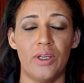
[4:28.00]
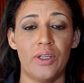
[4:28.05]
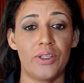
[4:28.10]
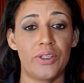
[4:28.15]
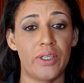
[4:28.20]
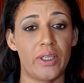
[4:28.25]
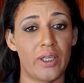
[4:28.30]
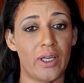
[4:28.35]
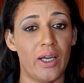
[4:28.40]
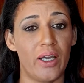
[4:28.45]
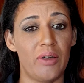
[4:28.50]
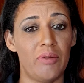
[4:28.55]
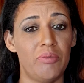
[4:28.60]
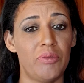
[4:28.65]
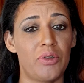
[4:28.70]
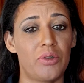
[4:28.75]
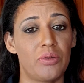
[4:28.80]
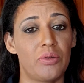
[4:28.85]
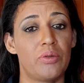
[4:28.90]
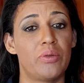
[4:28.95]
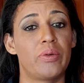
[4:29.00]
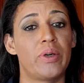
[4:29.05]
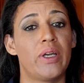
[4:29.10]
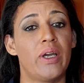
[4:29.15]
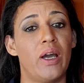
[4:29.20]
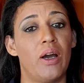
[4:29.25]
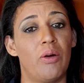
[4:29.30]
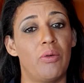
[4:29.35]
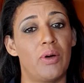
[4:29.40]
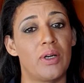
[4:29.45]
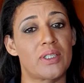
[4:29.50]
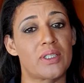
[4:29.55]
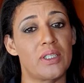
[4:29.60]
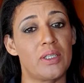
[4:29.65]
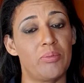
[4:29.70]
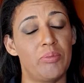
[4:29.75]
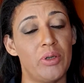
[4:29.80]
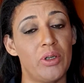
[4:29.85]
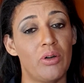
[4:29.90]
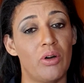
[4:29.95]
She came to where I was
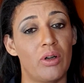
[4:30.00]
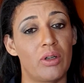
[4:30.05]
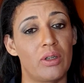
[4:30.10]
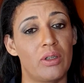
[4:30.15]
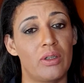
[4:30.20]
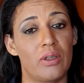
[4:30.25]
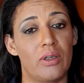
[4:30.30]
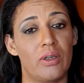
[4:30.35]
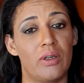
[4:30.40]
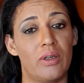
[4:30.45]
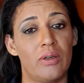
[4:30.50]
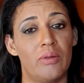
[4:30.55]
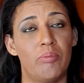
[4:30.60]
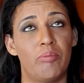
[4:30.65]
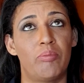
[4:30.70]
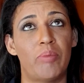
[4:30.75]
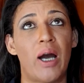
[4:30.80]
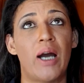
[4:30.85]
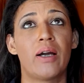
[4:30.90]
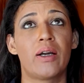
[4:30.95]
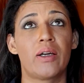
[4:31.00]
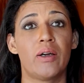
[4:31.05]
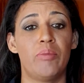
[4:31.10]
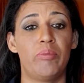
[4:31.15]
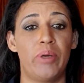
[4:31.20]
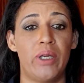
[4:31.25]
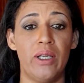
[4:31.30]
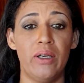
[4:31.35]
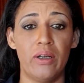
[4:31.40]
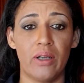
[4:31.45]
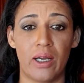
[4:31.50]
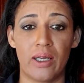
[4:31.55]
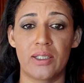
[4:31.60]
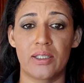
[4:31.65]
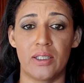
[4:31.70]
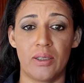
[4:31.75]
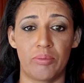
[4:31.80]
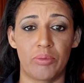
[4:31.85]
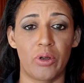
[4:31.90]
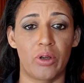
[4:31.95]
sleeping on the bunker bed. I
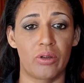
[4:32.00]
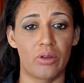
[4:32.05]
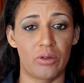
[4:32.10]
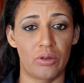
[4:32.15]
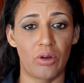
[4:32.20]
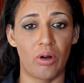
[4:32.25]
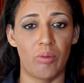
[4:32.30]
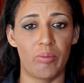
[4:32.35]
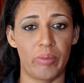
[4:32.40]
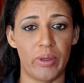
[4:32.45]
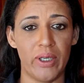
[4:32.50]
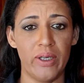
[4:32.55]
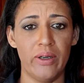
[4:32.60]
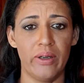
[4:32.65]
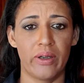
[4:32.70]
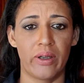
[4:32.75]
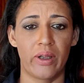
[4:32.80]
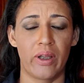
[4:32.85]
slept on the top bed,